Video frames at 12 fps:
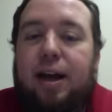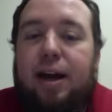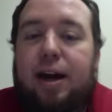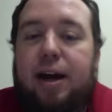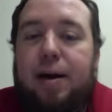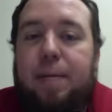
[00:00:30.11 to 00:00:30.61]

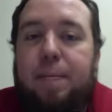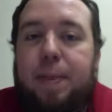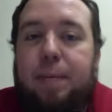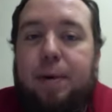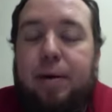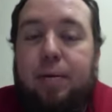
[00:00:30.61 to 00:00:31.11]

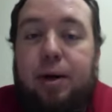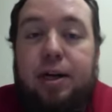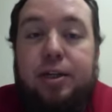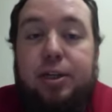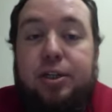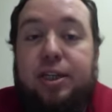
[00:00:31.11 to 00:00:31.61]
But I wanted
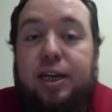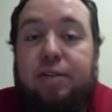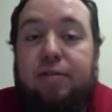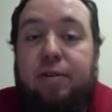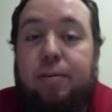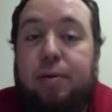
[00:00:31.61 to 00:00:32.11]
to just take a
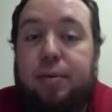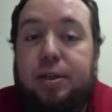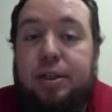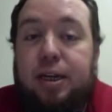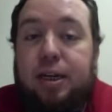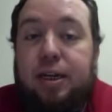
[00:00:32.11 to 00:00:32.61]
few
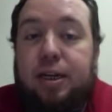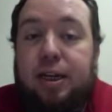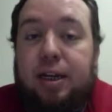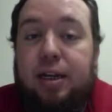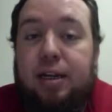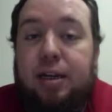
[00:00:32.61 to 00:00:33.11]
moments
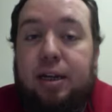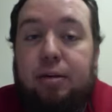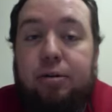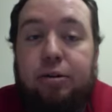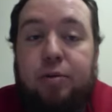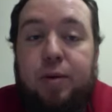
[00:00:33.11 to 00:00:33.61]
and
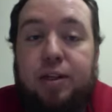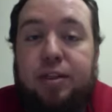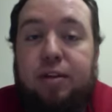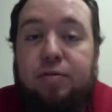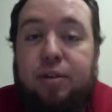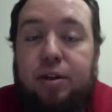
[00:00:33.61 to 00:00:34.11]
introduce
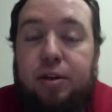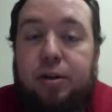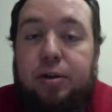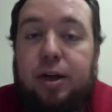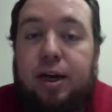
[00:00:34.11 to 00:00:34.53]
myself to you,